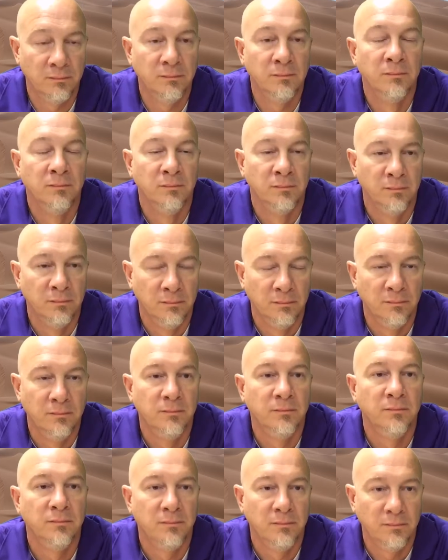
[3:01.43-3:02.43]

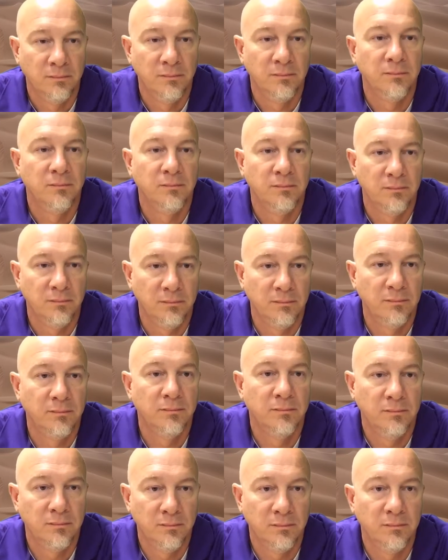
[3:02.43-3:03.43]

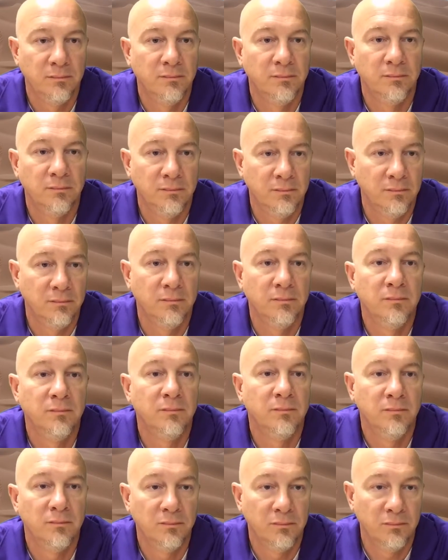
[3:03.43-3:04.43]

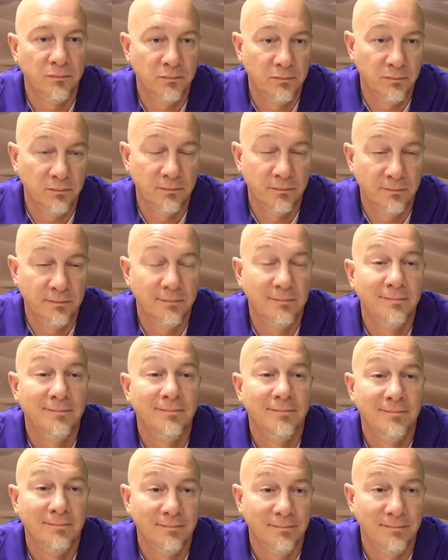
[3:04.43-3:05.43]

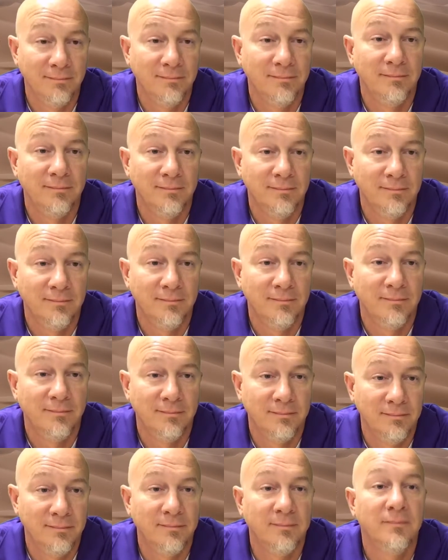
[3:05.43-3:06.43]

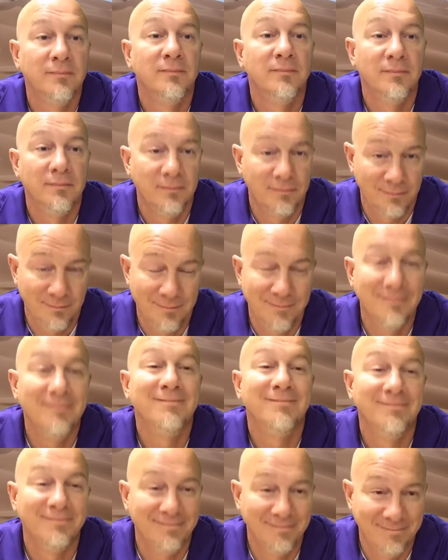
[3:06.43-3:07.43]

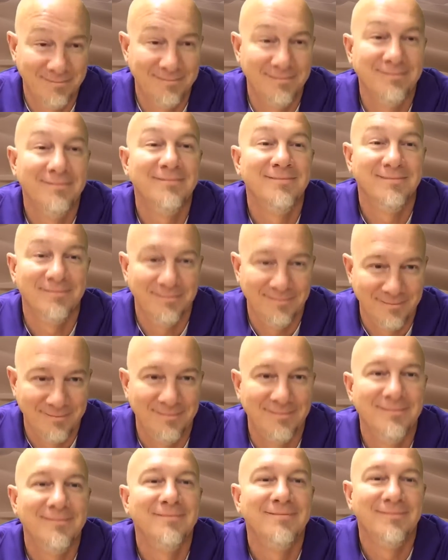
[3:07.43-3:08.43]

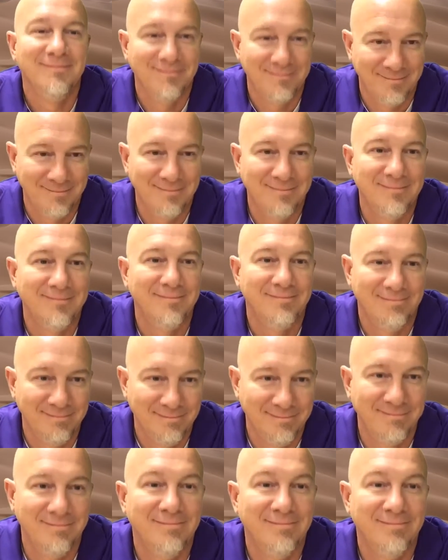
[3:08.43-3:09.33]
The person shown says nothing.